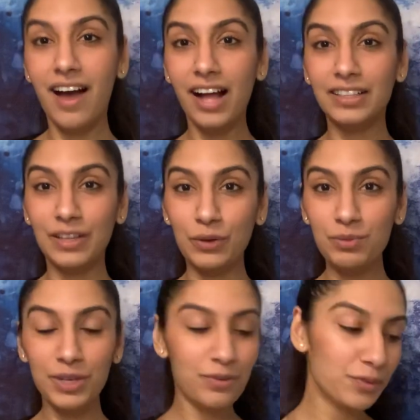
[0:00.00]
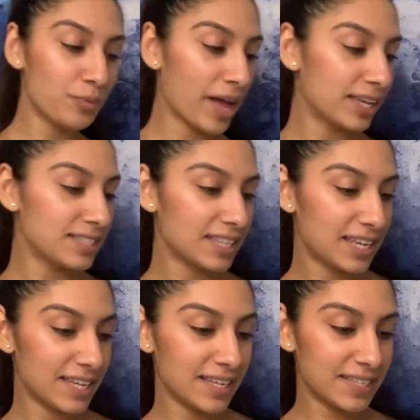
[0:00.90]
Hello, beautiful
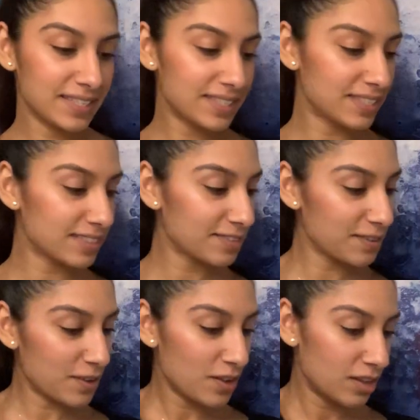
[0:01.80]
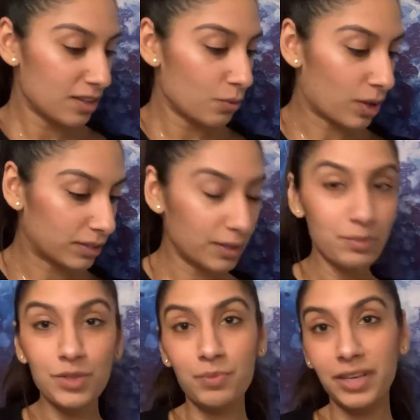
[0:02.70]
Pisces. Welcome
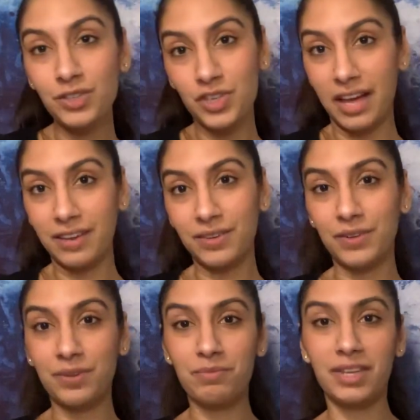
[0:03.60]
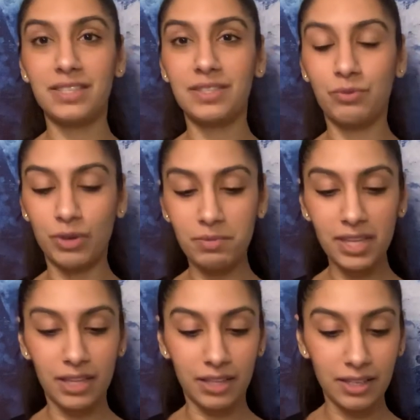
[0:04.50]
to my channel, Miss
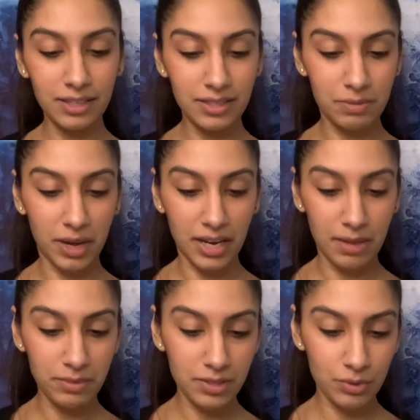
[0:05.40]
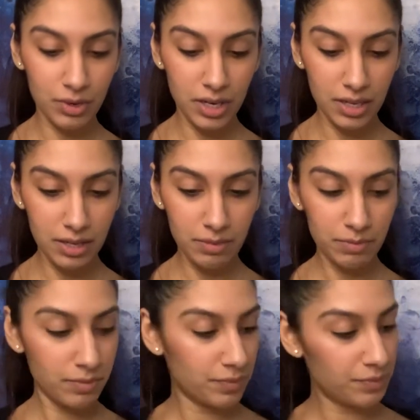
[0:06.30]
Reemy Healings. My name is
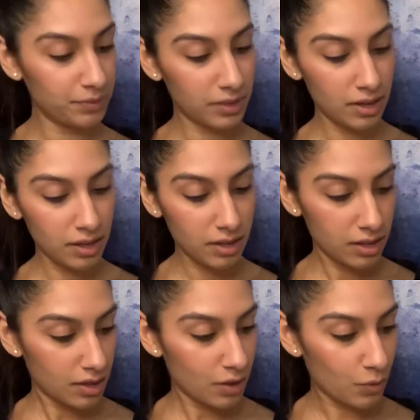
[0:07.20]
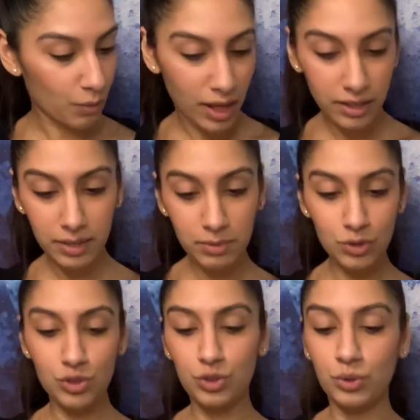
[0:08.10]
Reem. Welcome
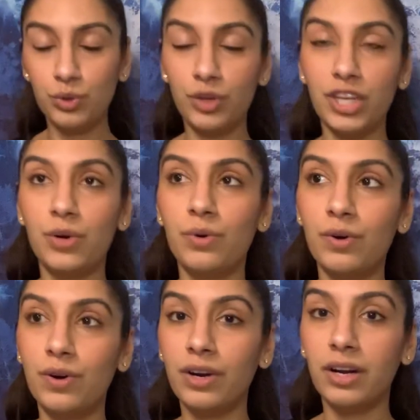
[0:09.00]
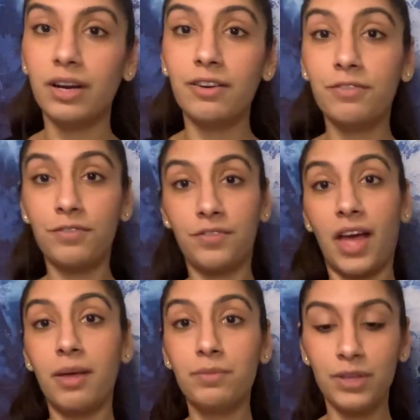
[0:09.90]
into your
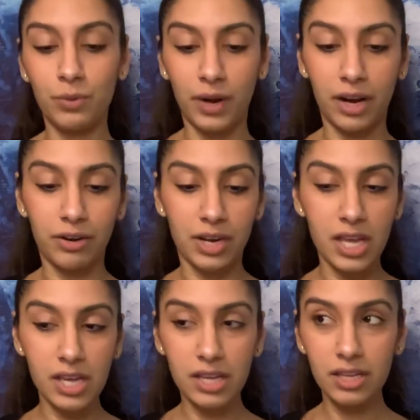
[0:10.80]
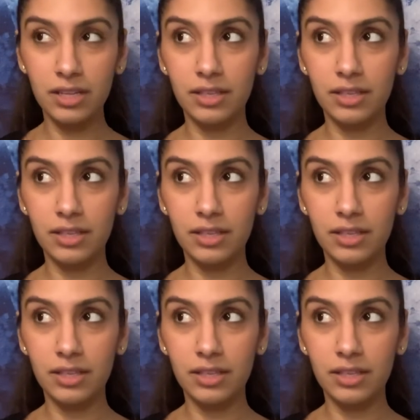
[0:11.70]
February.